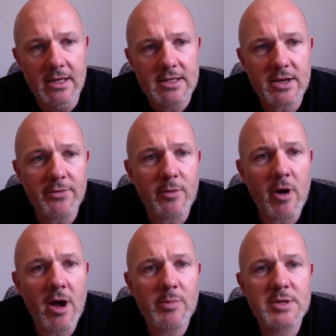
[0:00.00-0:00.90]
So from
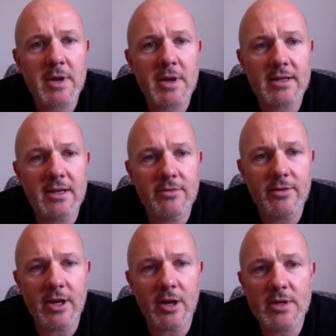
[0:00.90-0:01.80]
our perspective,
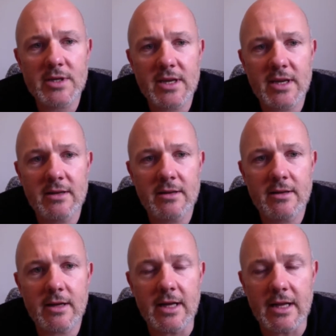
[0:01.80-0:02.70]
you know, we're seeing
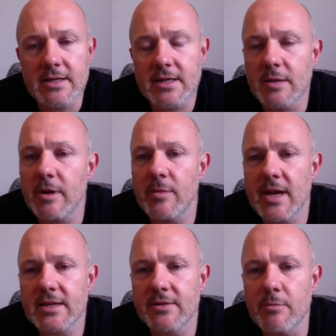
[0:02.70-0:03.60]
it is going to be a
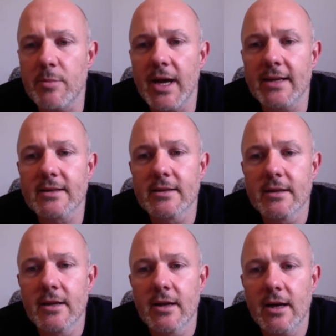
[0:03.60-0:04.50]
massive impact.
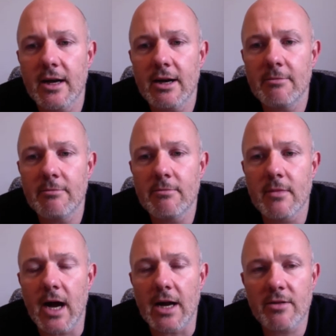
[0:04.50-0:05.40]

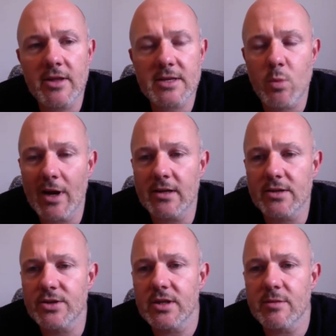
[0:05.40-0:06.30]
I don't think it's well
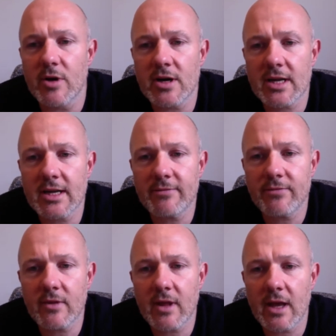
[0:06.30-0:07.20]
understood in the market,
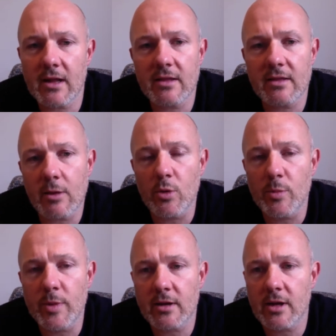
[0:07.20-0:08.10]
and I think there
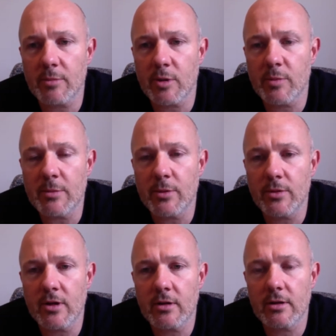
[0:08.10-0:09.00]
be a couple of people
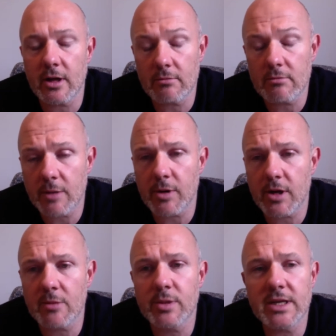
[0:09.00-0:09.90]
that, you know, a couple of
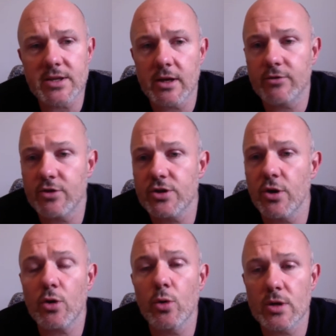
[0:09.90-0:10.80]
companies that have just
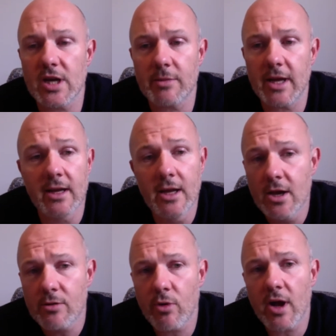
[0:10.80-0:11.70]
not caught up yet.
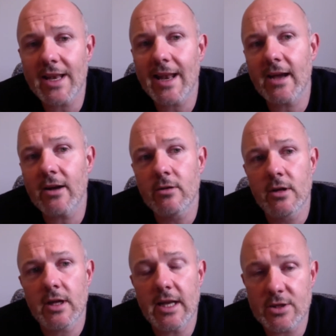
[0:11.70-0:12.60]
Right now,
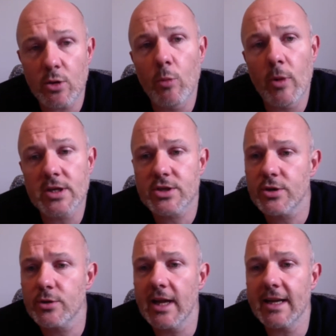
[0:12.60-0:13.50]
it's almost
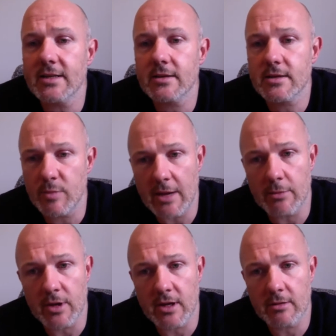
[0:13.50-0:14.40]
too late to be able
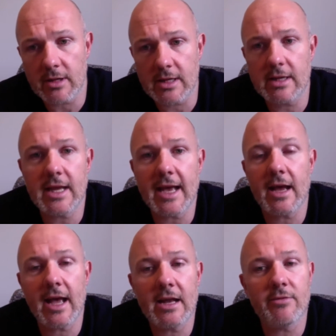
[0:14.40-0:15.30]
to get
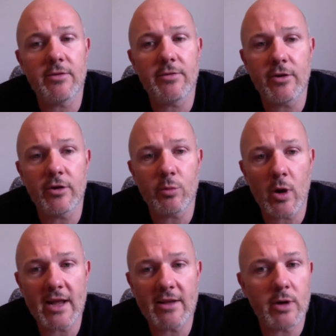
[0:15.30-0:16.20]
ahead of the first
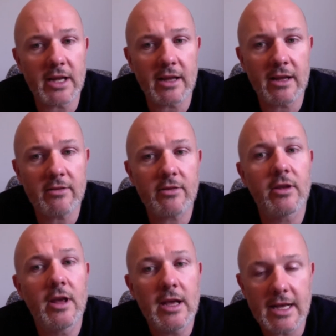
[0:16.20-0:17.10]
wave when it hits.
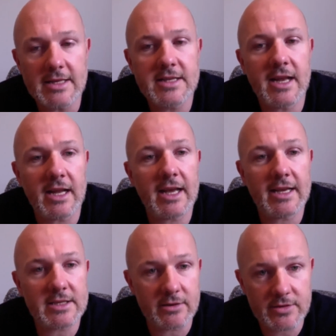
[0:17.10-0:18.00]
It's then a
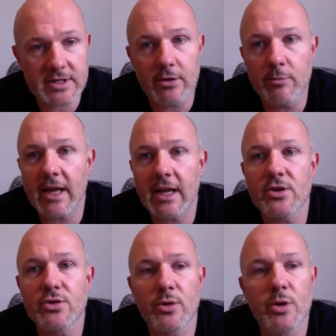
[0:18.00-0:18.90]
case of still making
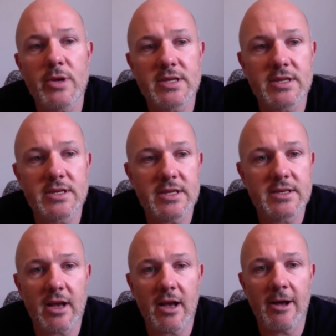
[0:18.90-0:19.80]
sure your business
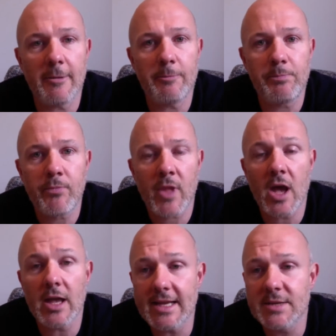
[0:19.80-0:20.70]
is
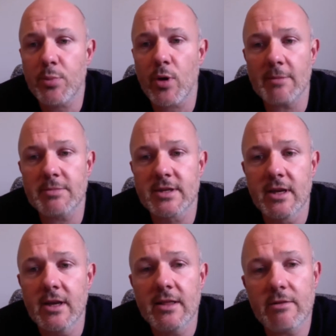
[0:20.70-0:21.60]
prepped.
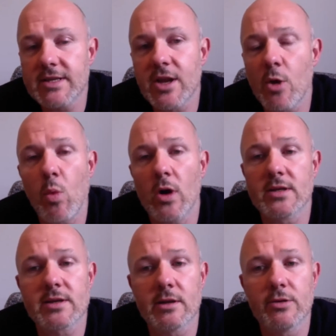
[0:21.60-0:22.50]
There is no one
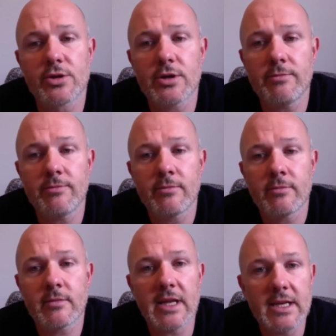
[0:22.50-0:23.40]
solution.
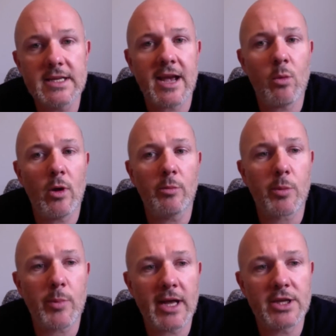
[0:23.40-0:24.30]
It is how well
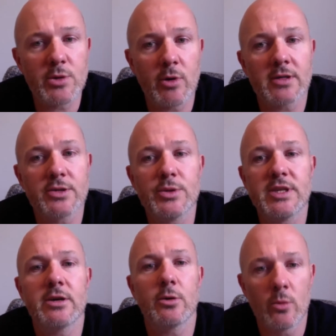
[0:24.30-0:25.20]
prepared you are to
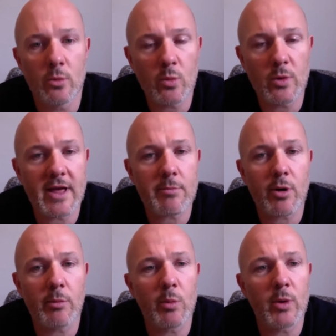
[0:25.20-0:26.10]
deal with that
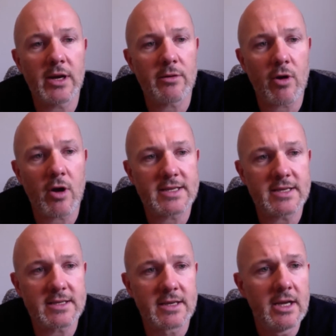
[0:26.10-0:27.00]
problem when it
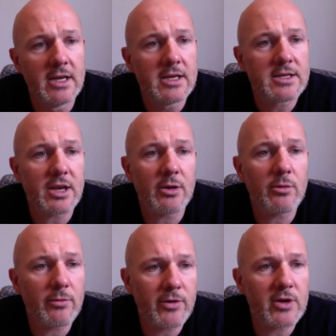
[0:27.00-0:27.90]
arises. So
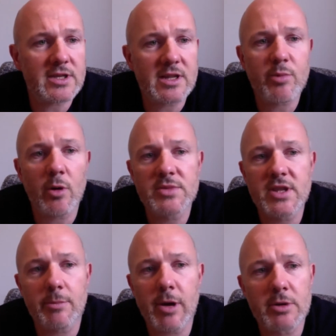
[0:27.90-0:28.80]
firstly, the problems
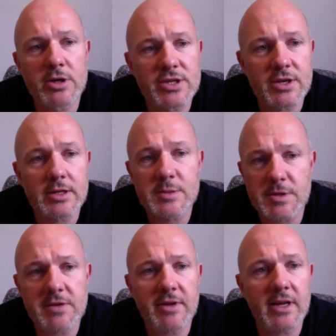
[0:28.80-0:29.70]
that publishers are
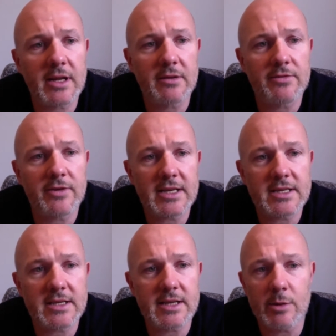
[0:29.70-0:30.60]
specifically going to face
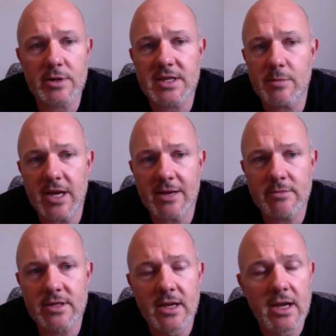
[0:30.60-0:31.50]
is lower
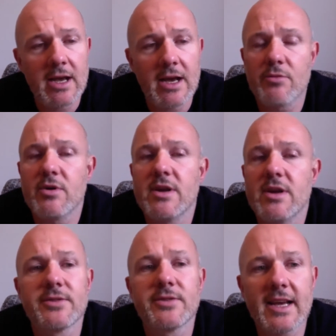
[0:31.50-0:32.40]
CPMs. And the
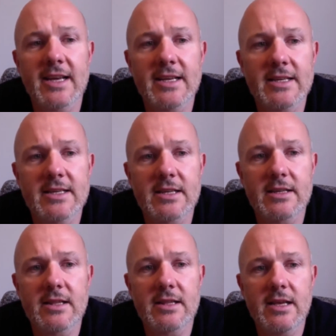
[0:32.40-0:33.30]
reason for that is
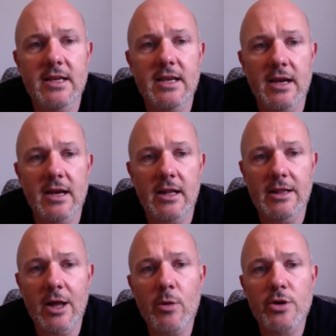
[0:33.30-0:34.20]
that the
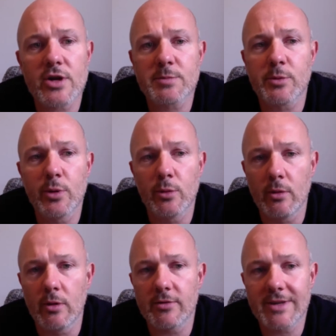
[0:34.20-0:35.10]
lower addressable
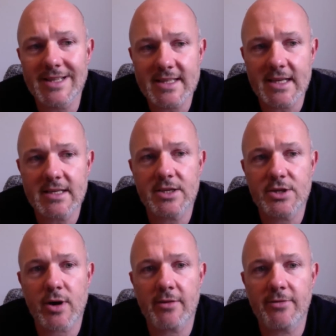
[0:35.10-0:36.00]
pool of consented
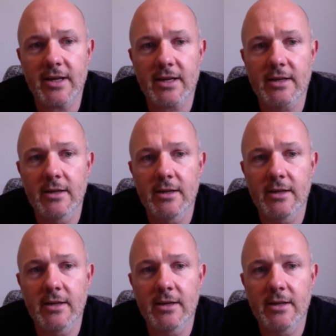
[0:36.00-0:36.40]
traffic